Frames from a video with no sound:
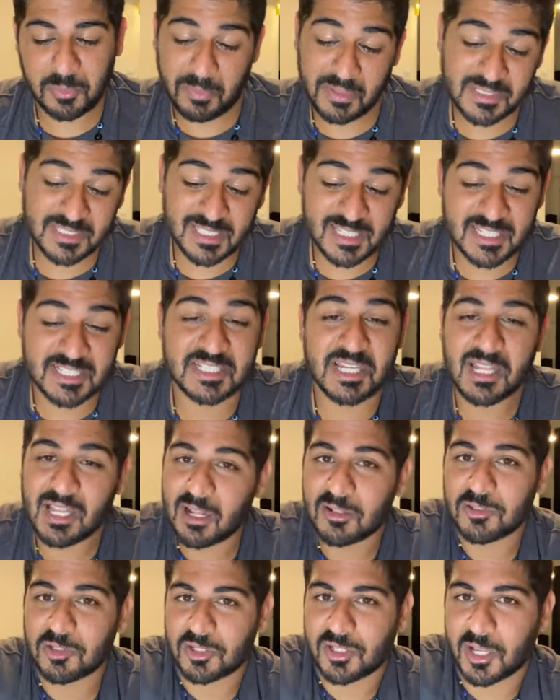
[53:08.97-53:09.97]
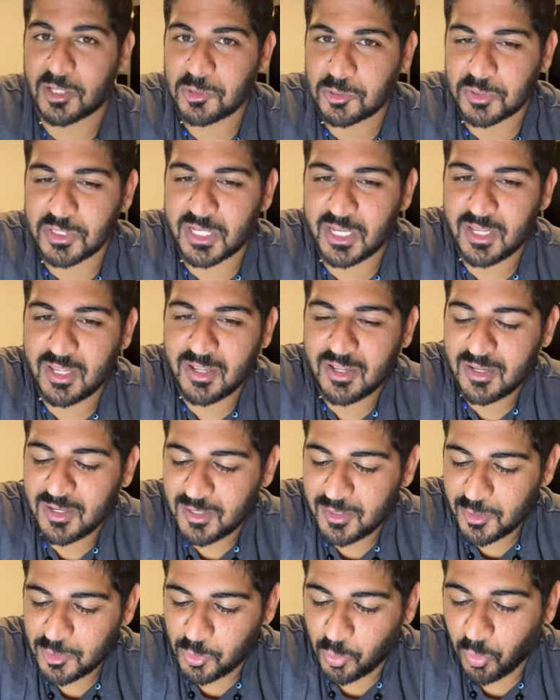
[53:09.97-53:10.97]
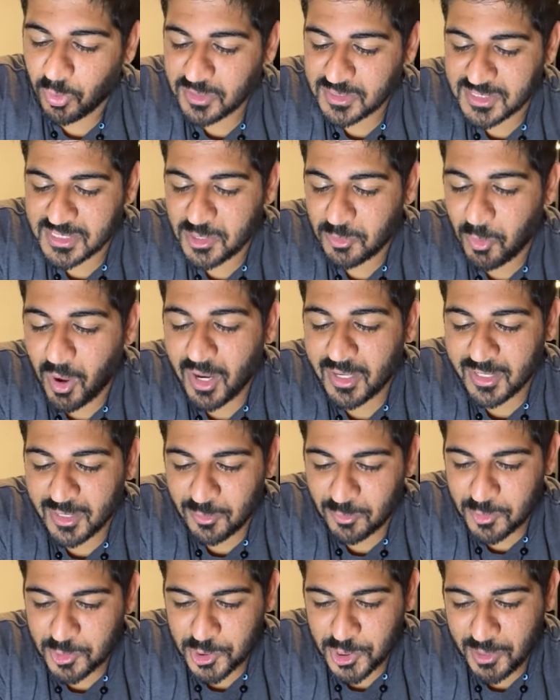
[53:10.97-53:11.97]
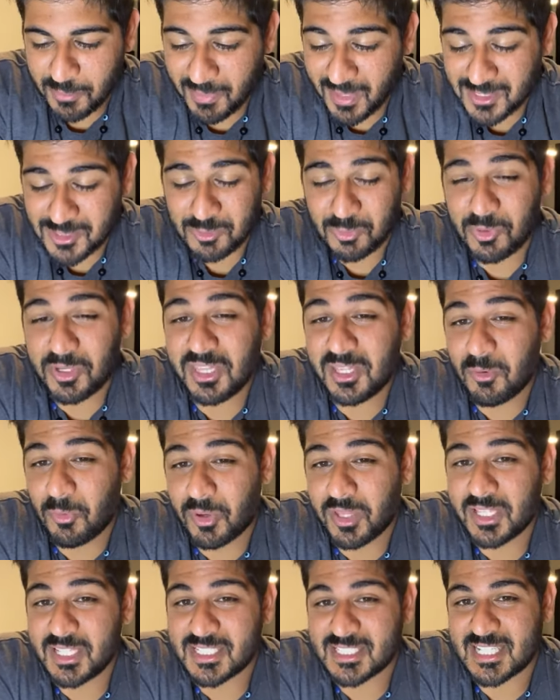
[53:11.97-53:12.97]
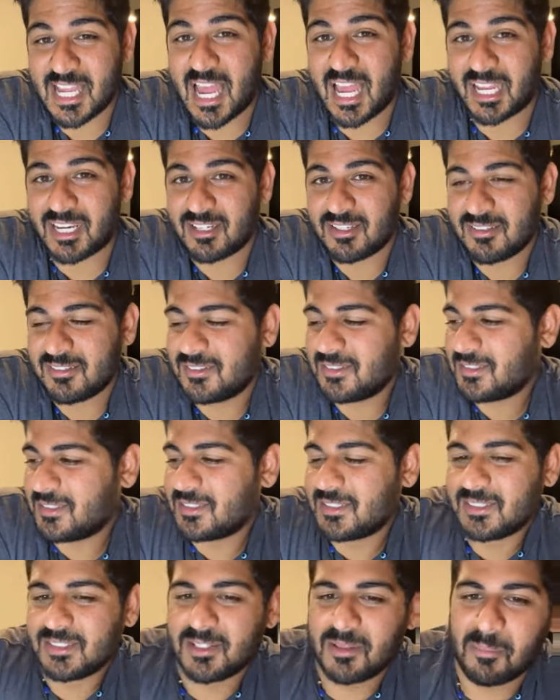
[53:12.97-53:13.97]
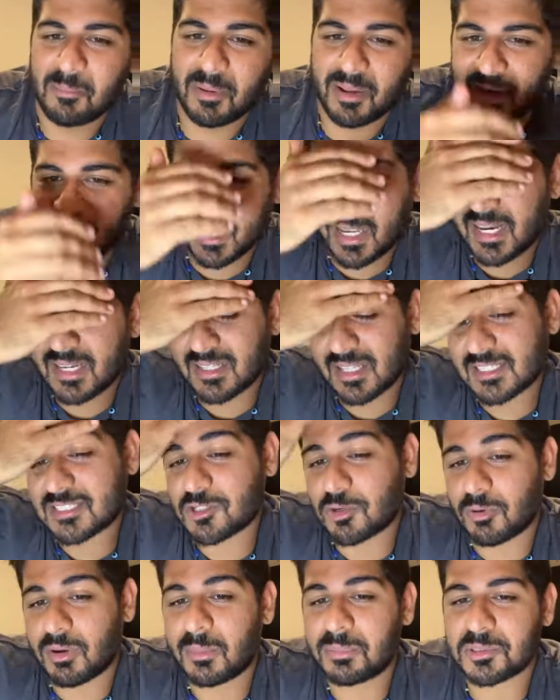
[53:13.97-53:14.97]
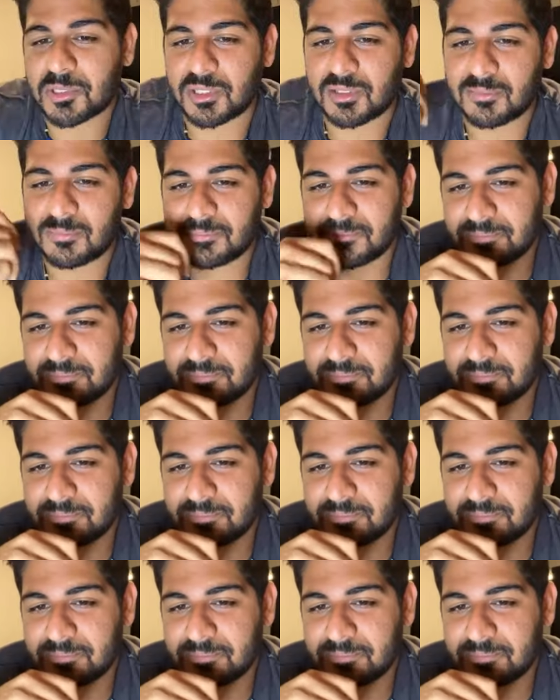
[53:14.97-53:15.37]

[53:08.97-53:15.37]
Basically sell out their country towards the Iranian regime. That's really, really sad. But again, that's corruption.